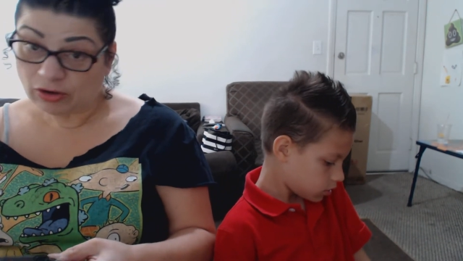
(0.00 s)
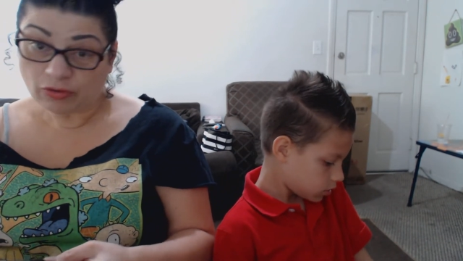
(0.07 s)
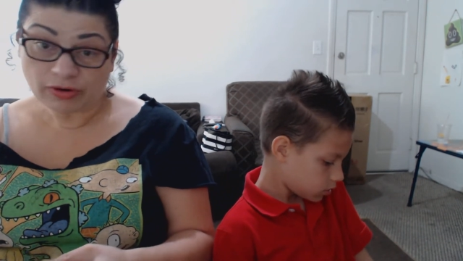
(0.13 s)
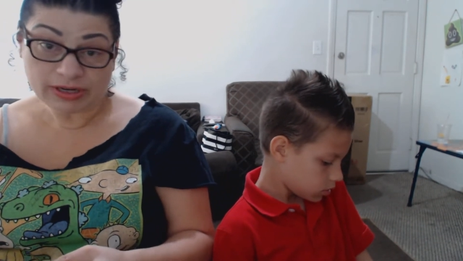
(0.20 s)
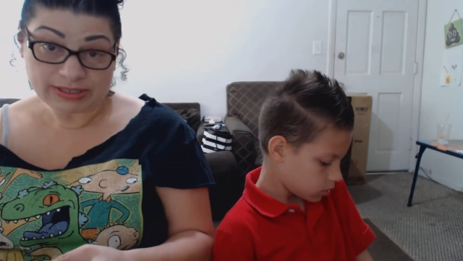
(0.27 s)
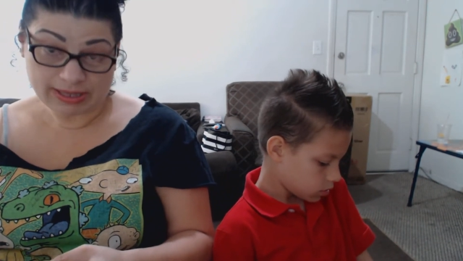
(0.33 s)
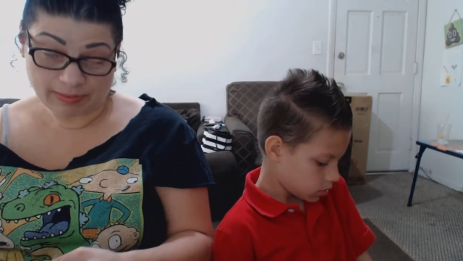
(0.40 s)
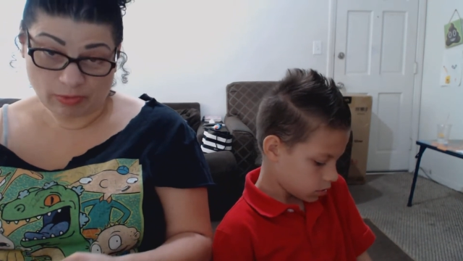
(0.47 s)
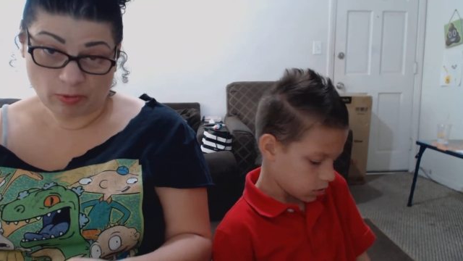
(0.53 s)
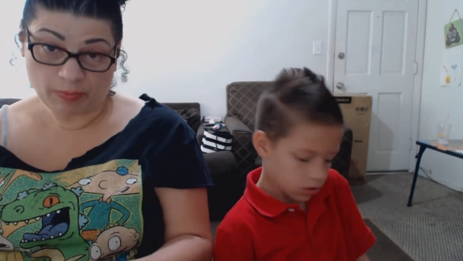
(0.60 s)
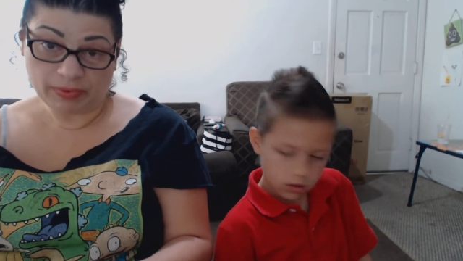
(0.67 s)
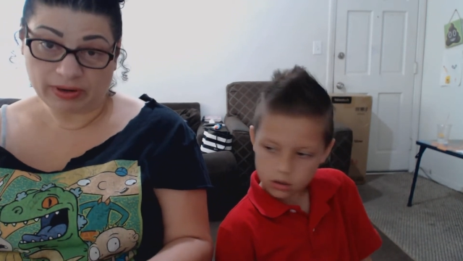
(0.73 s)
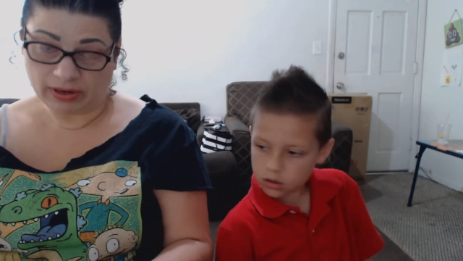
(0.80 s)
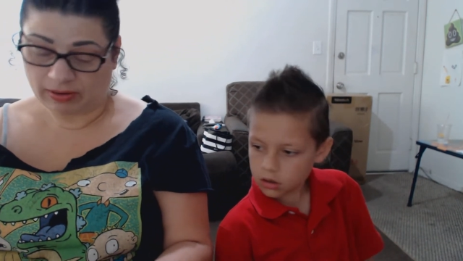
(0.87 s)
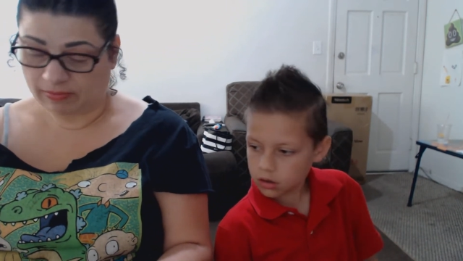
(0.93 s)
Speaker 1: Notice I'm
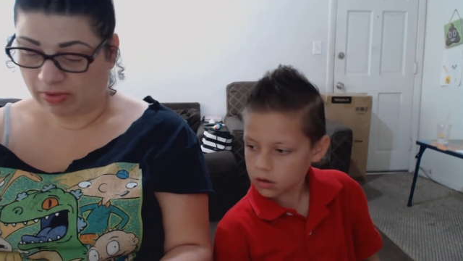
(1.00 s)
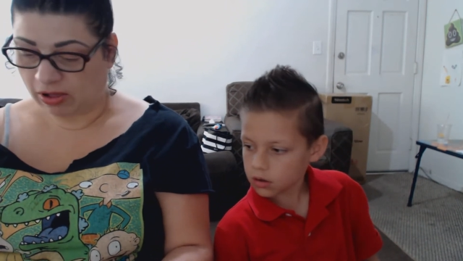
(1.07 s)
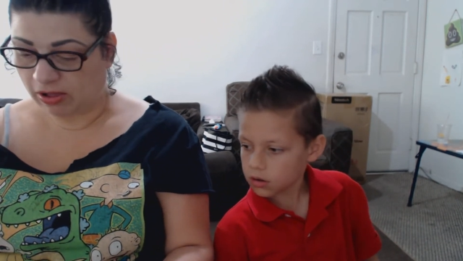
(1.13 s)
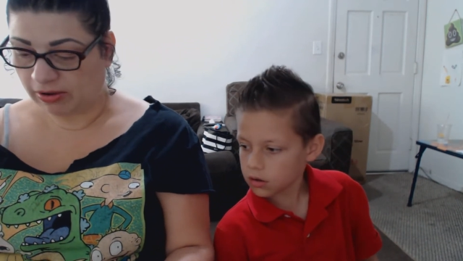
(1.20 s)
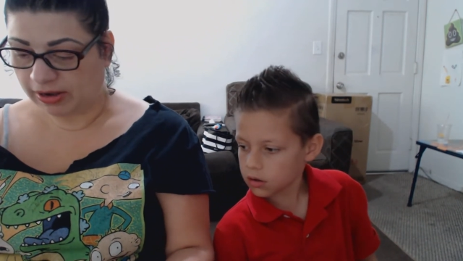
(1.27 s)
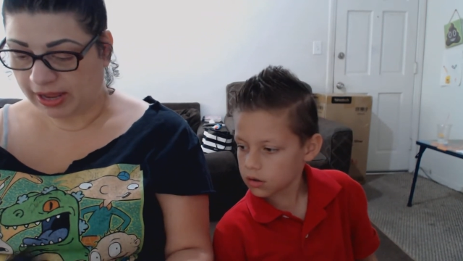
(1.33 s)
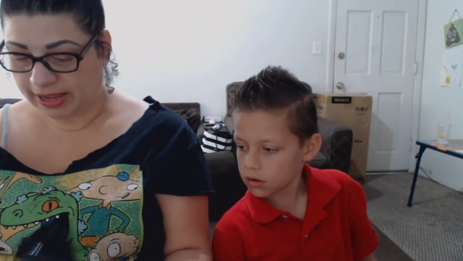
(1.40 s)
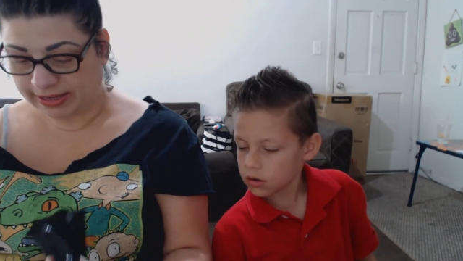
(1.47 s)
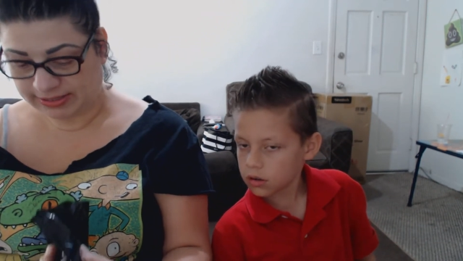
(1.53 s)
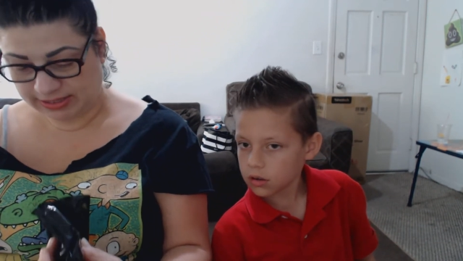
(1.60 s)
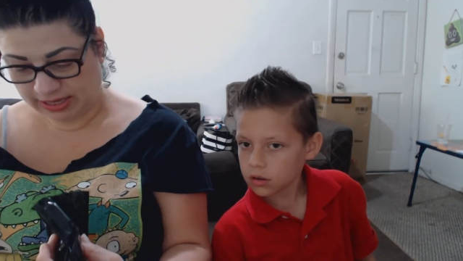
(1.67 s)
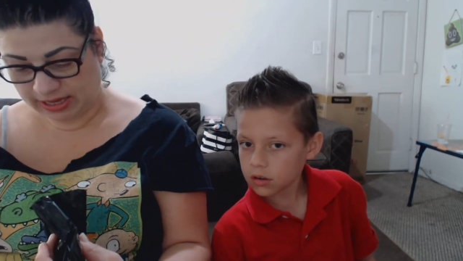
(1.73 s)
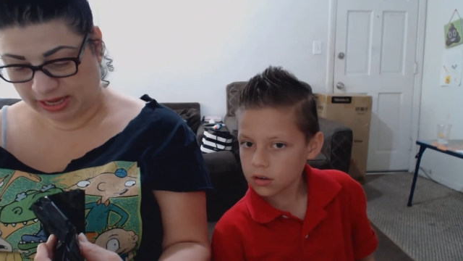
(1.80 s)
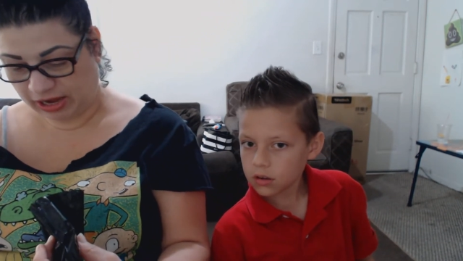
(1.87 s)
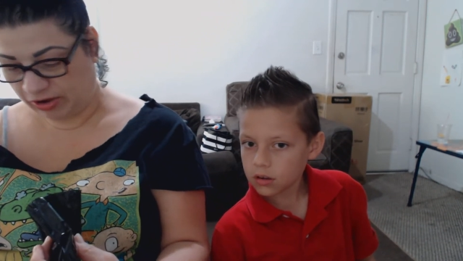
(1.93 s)
opening them all nice and